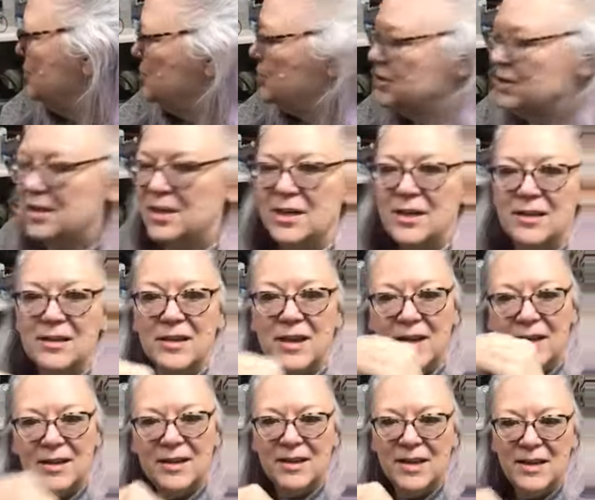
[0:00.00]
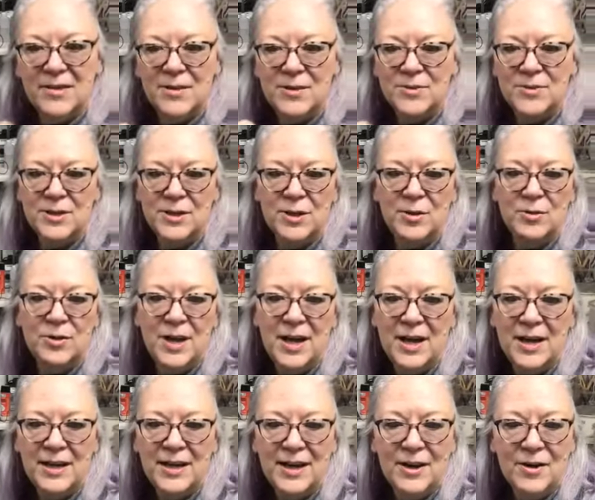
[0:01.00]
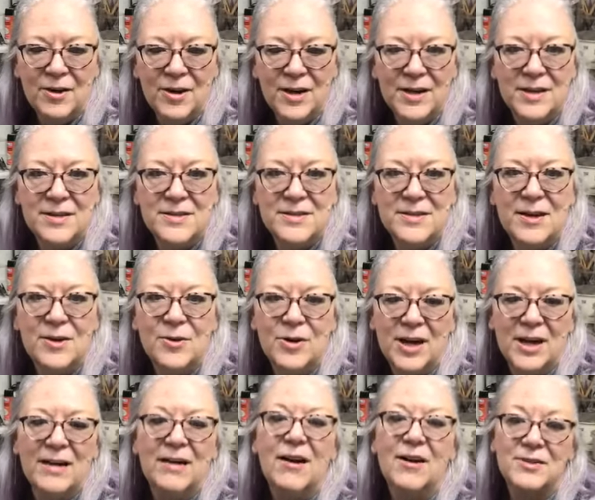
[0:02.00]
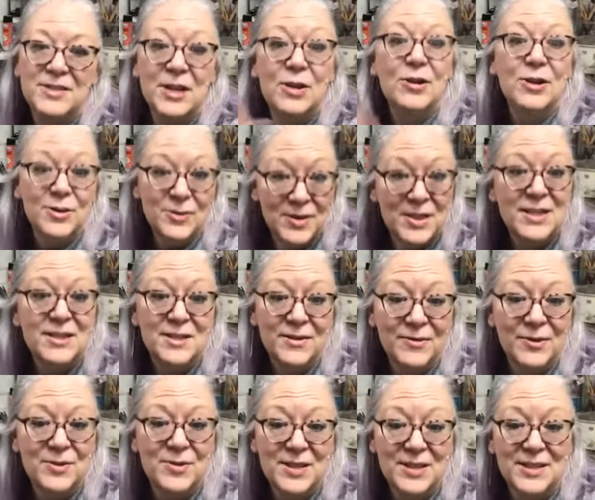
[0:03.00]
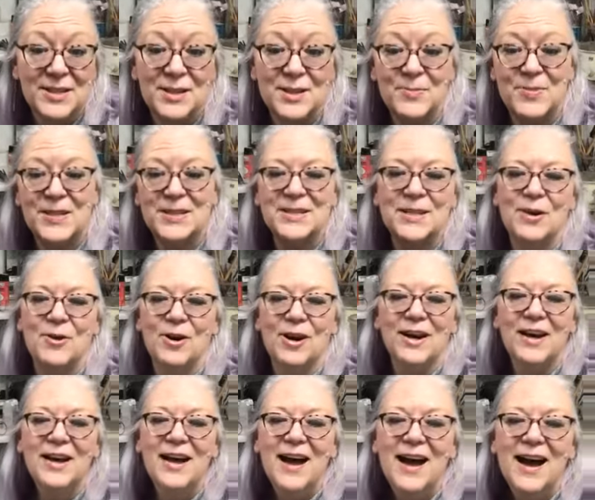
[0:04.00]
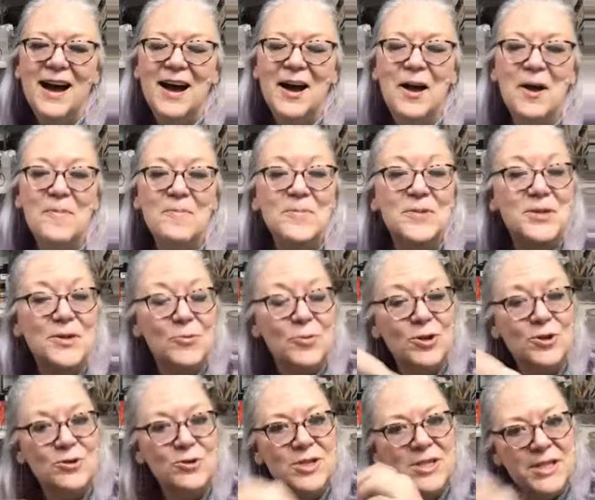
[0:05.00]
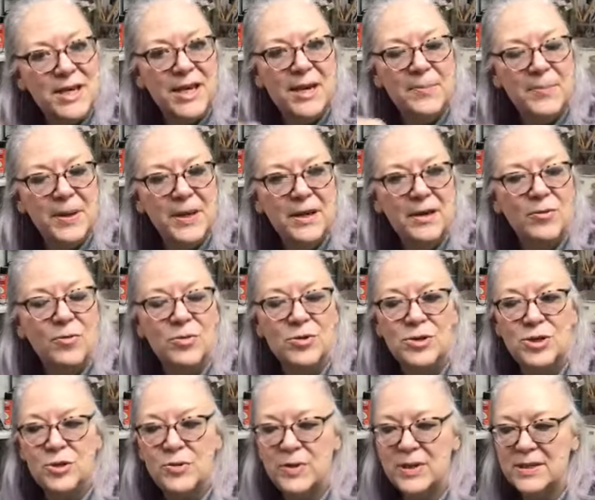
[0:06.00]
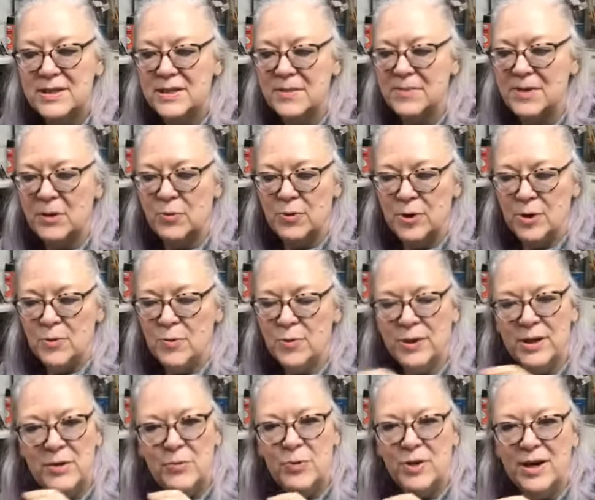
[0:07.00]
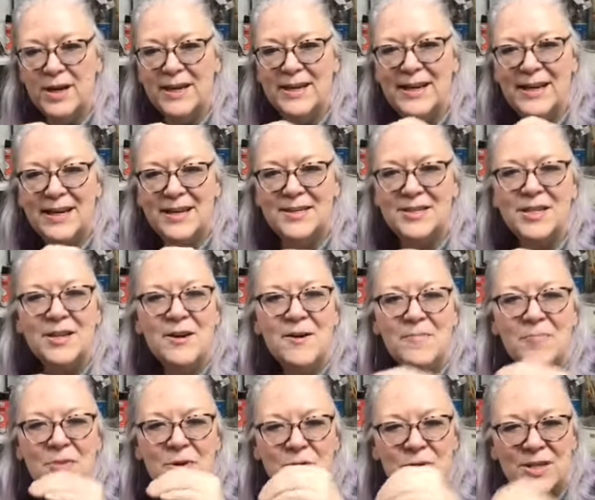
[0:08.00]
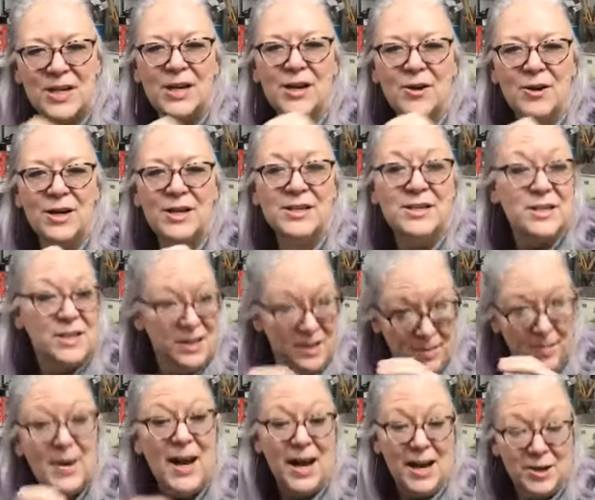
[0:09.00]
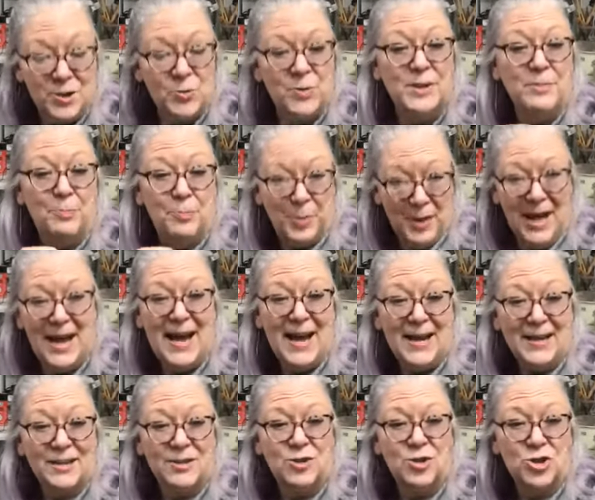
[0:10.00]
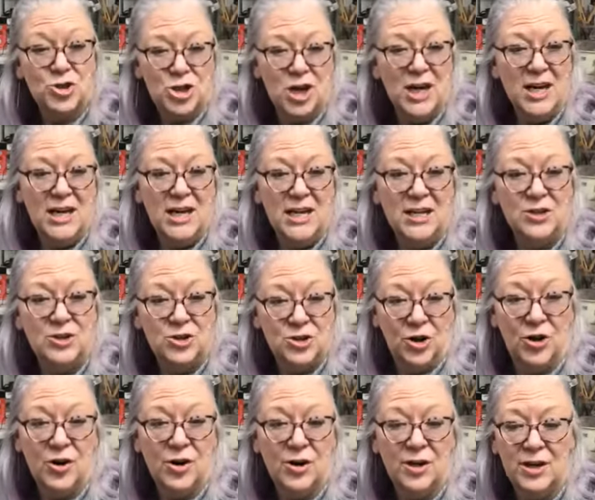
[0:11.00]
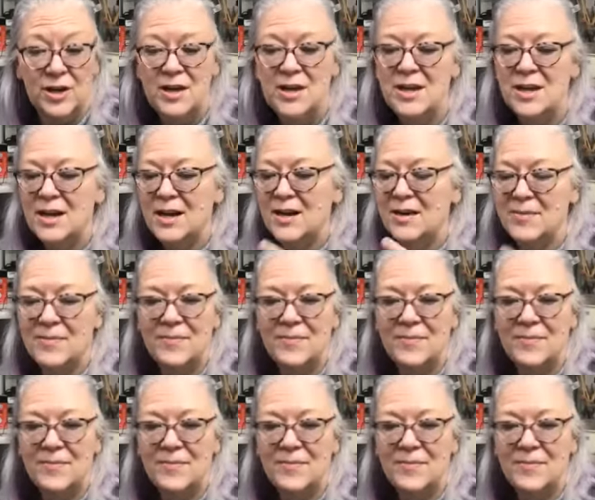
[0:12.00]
finish, like in those low-lying areas. Okay, I'll tell all 6 of you since it's a big secret. So when you're stamping or doing something where you really want to get those areas actually black and shiny and dark